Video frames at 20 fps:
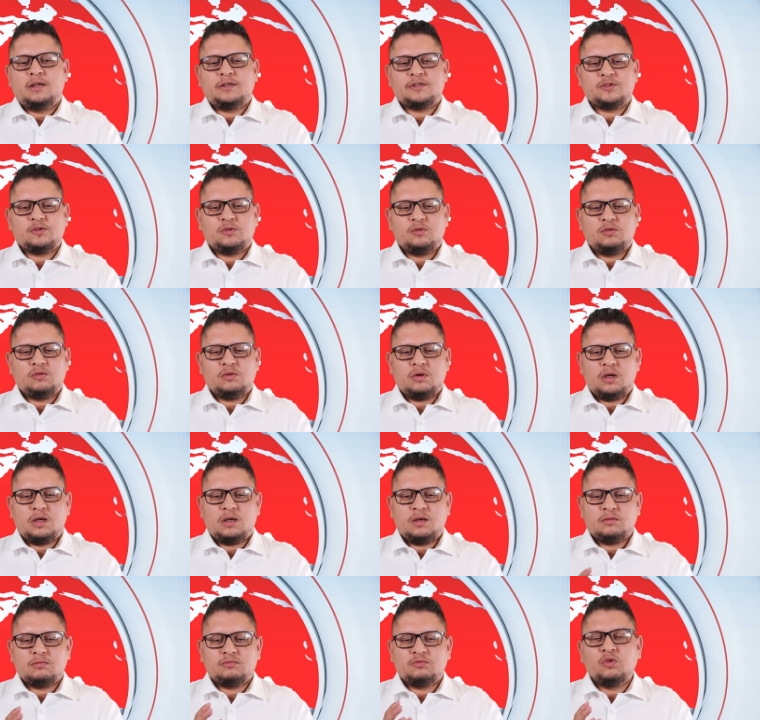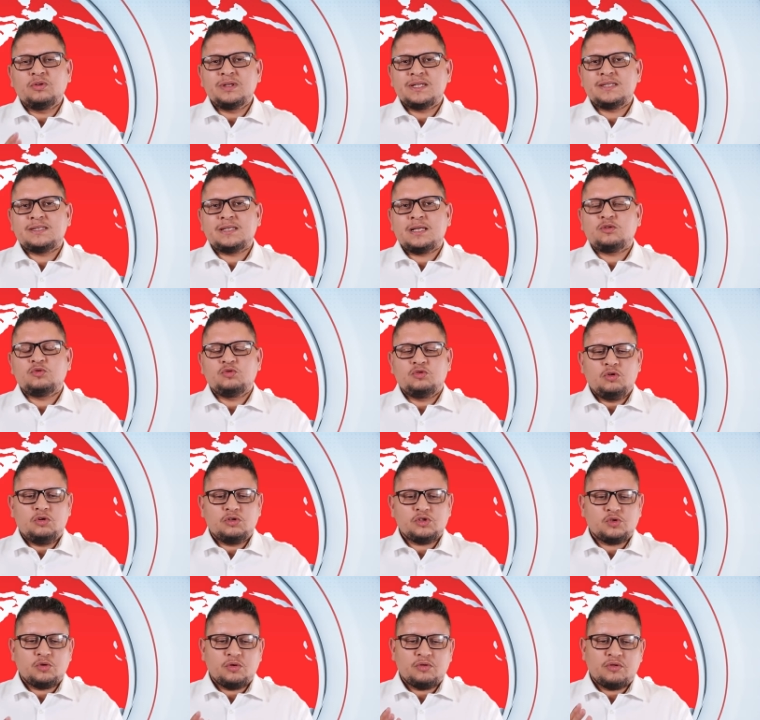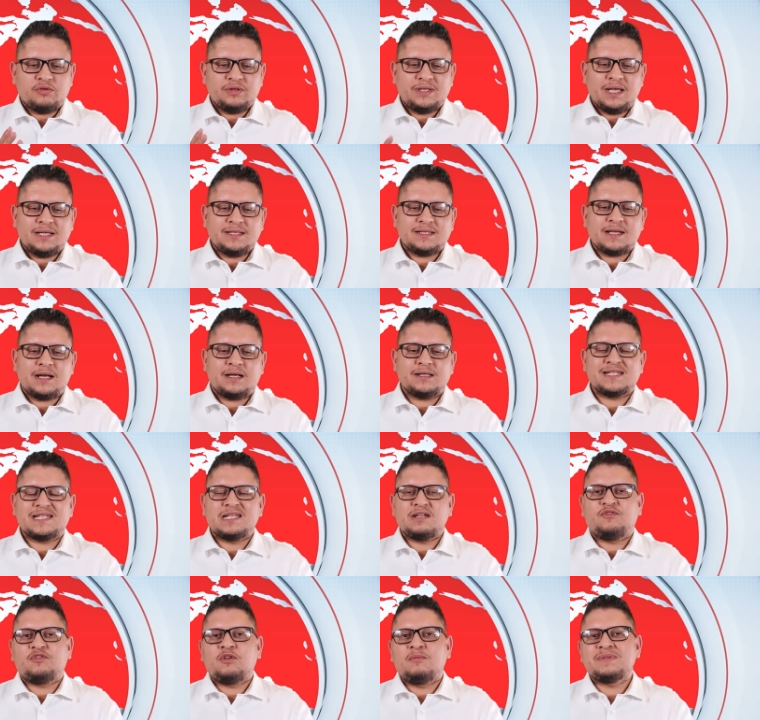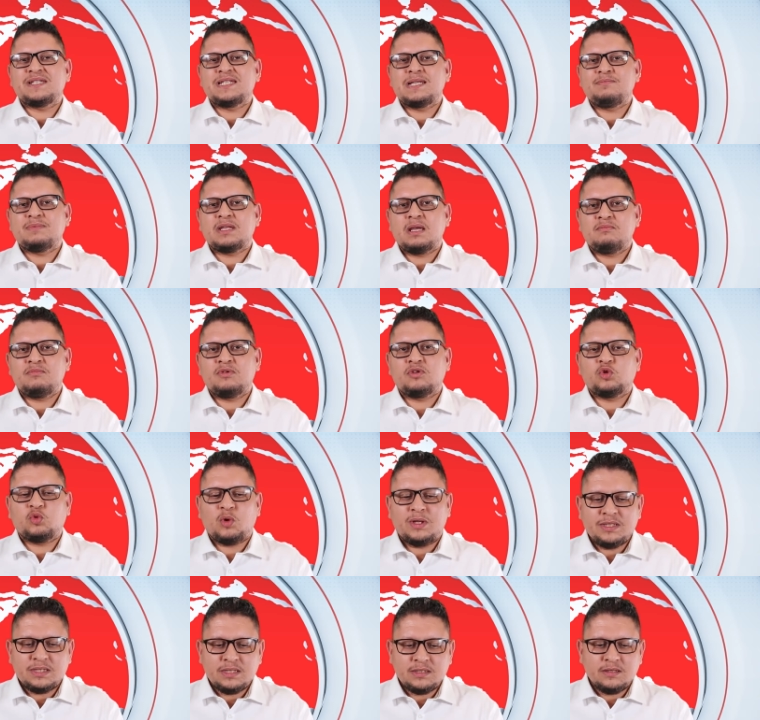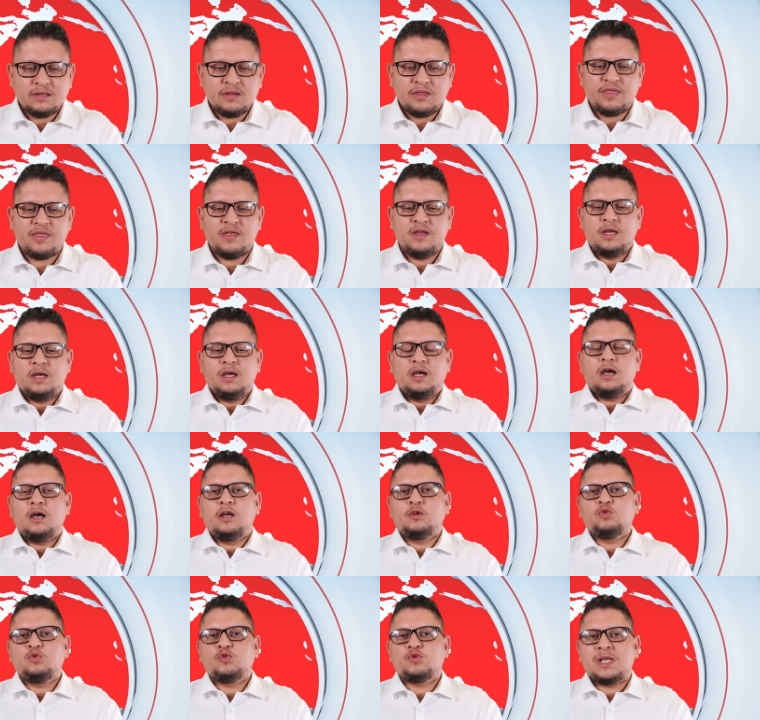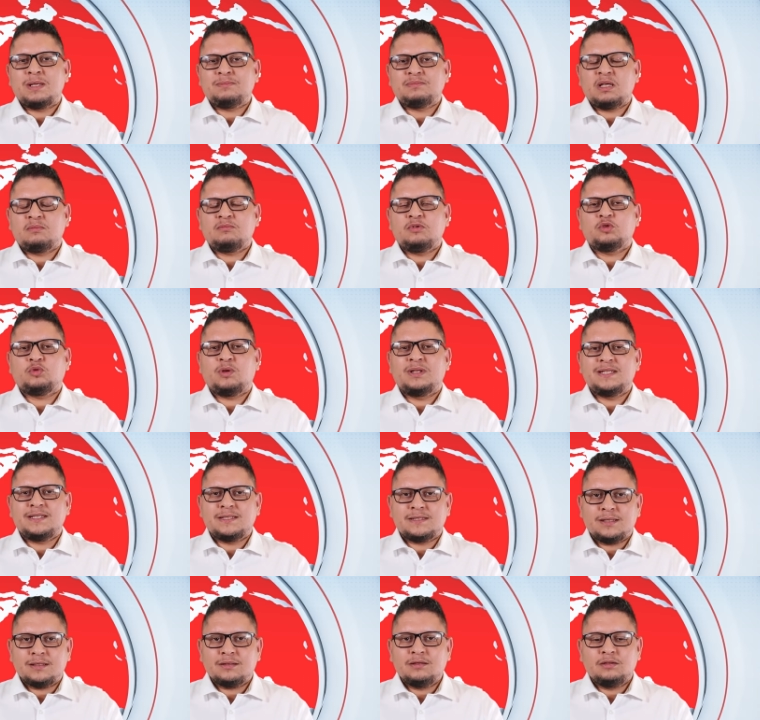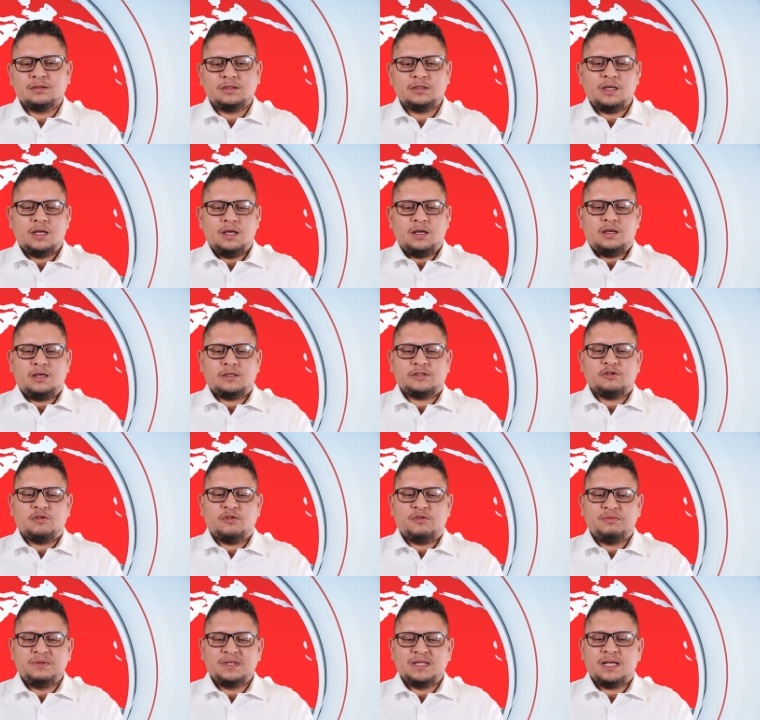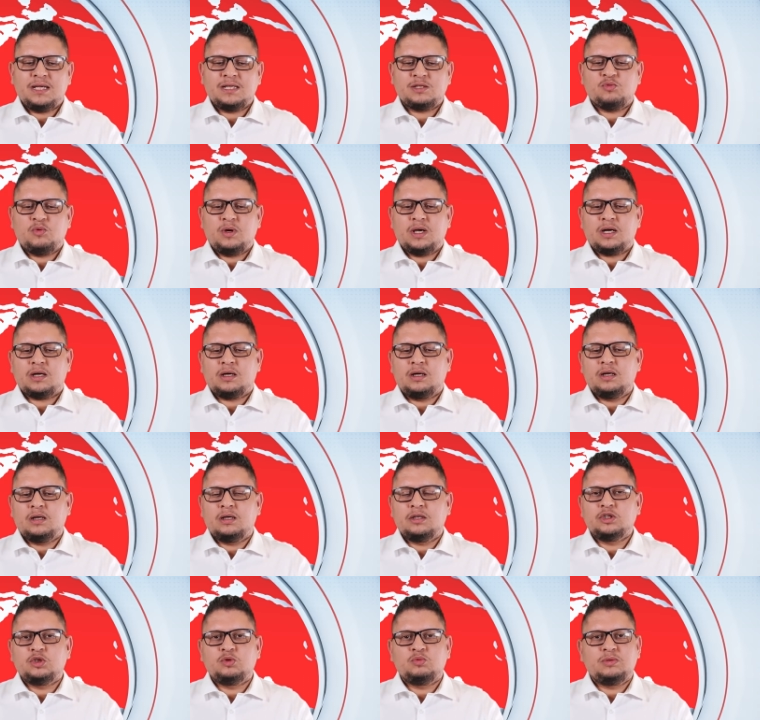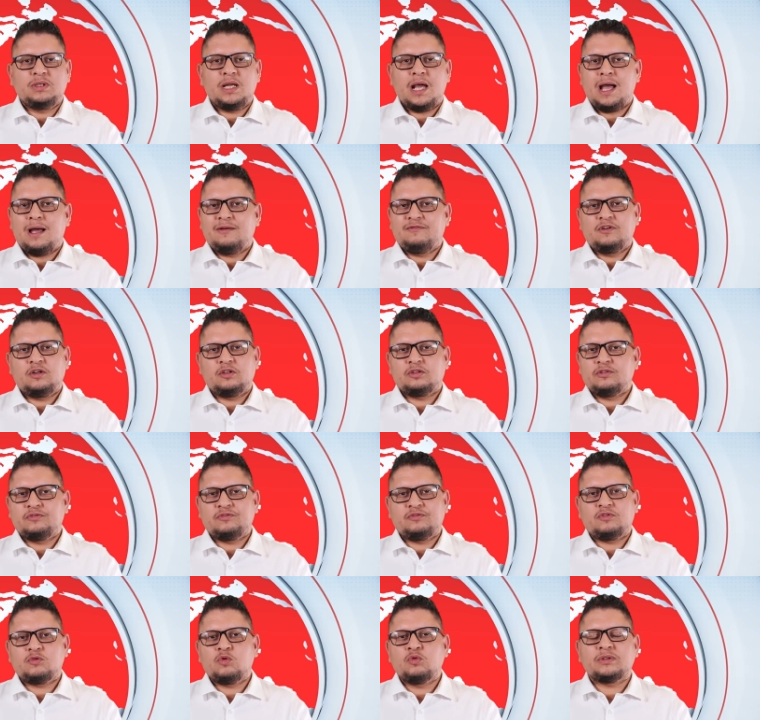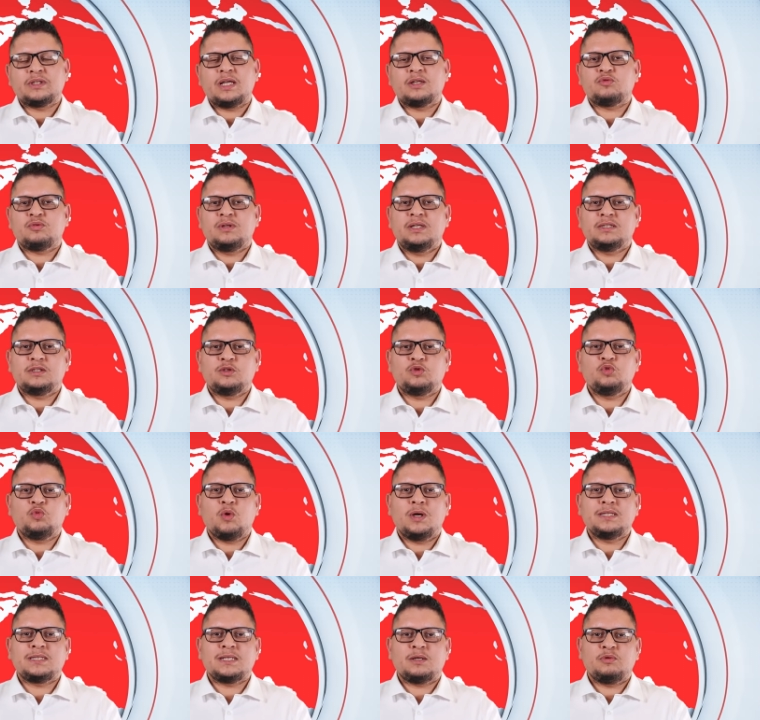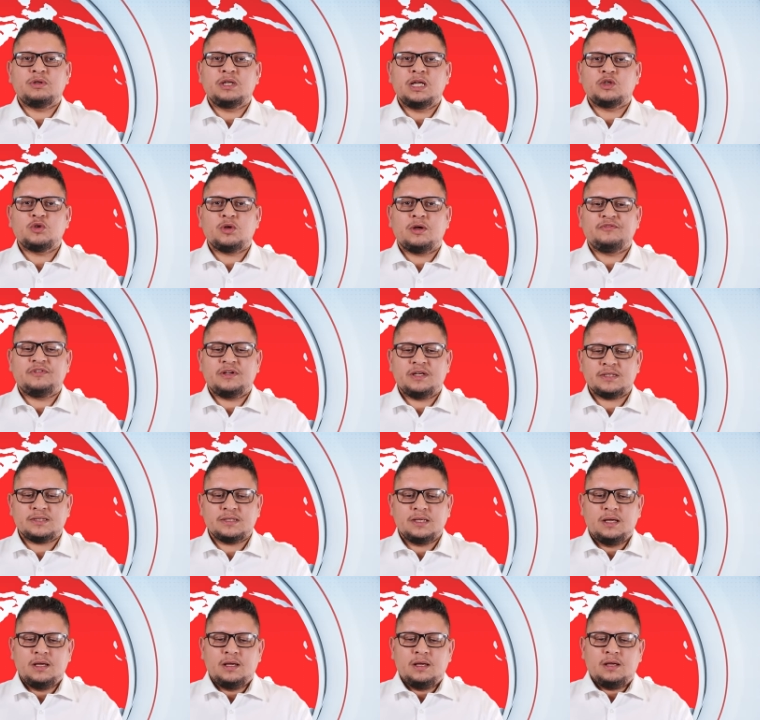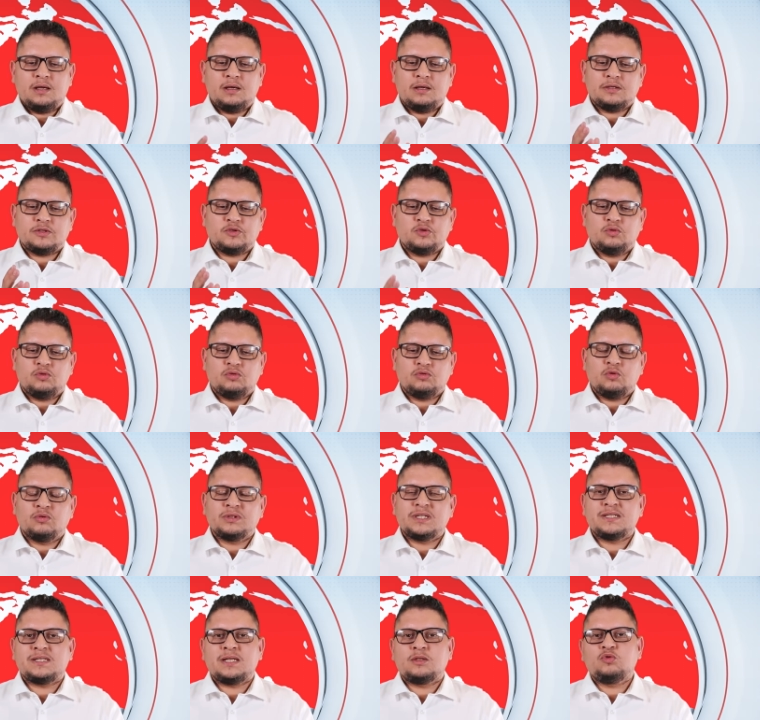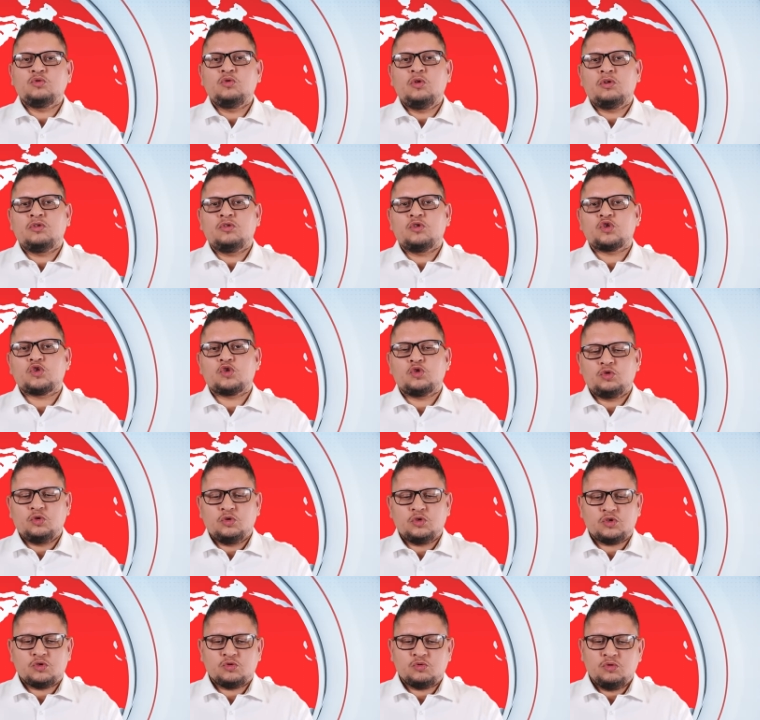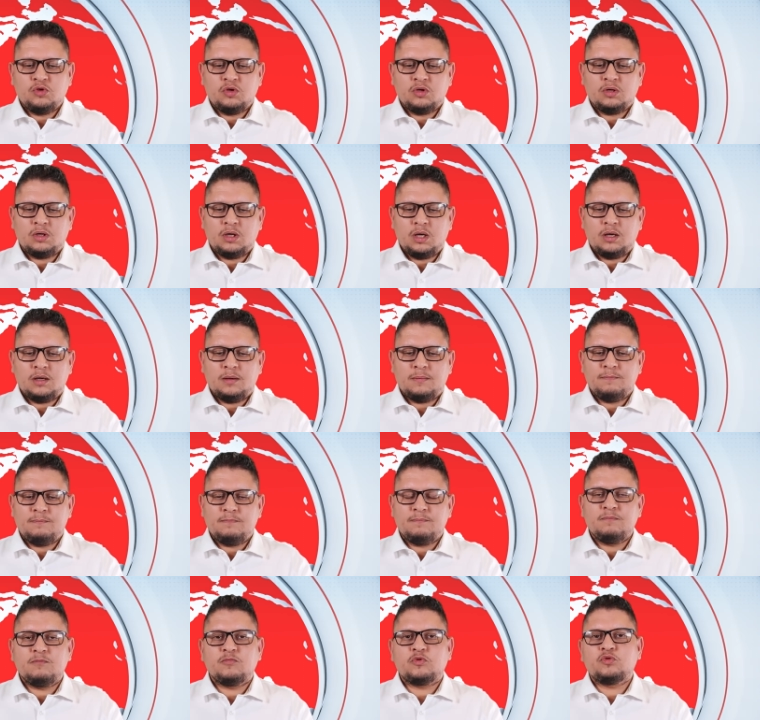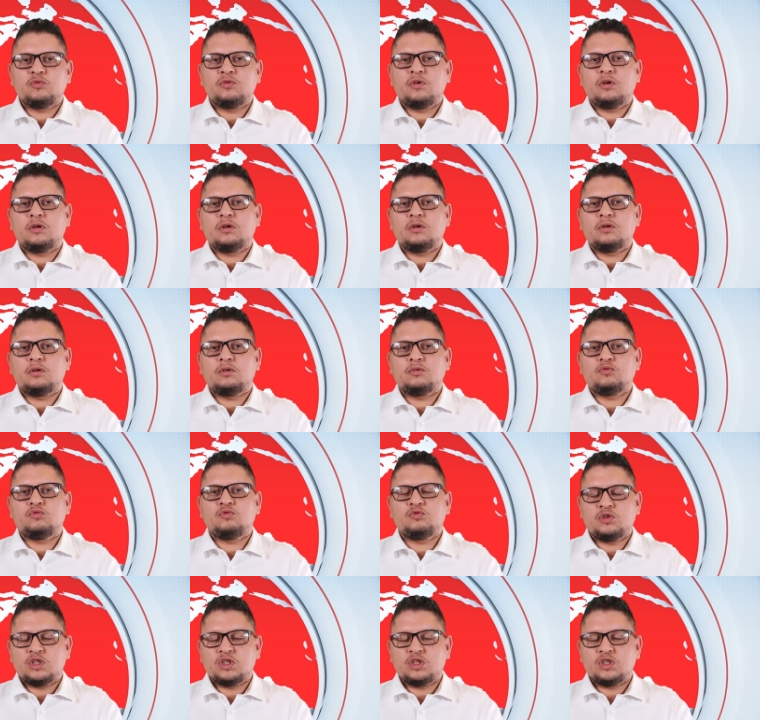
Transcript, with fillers: so don't hesitate to go also, So the dates are from September 20th uh, to September 22nd. Uh, so three days where uh, you will have a lot of content related to quality and regulatory affairs. Uh, so don't hesitate to go on the show notes to the um, to the to